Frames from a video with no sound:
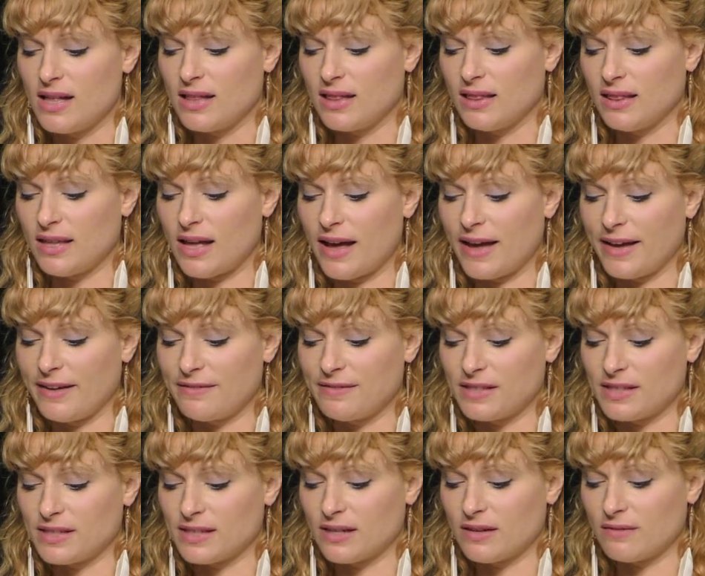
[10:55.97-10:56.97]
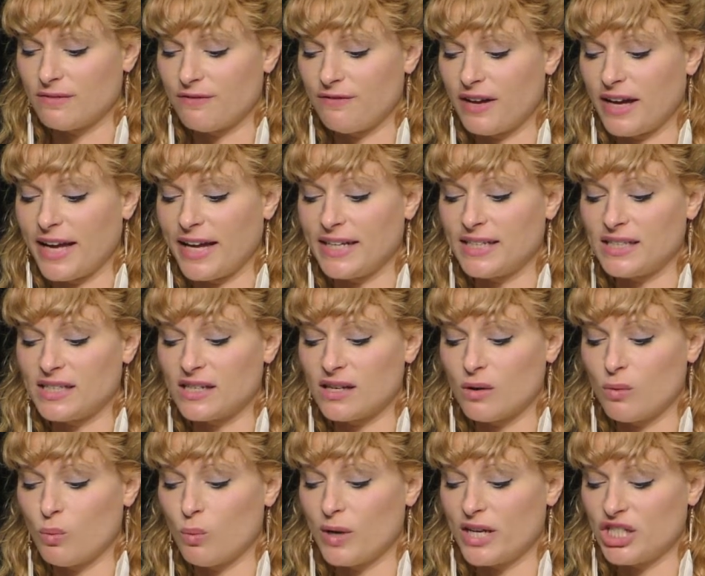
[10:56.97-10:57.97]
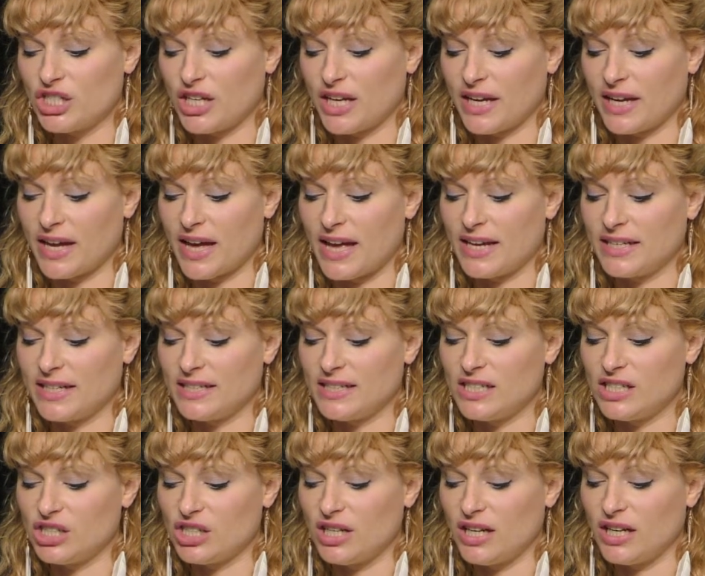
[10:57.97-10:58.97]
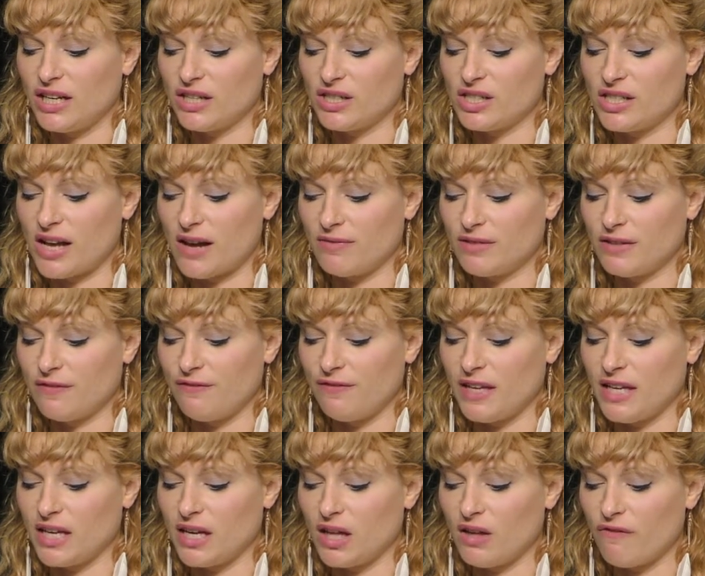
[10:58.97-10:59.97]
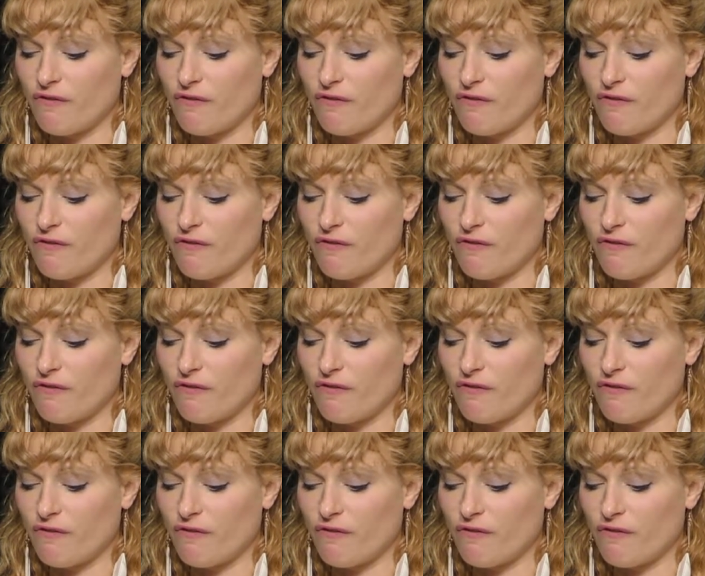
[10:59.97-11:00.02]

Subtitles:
life's fight, wishing and conditioning yourself to feel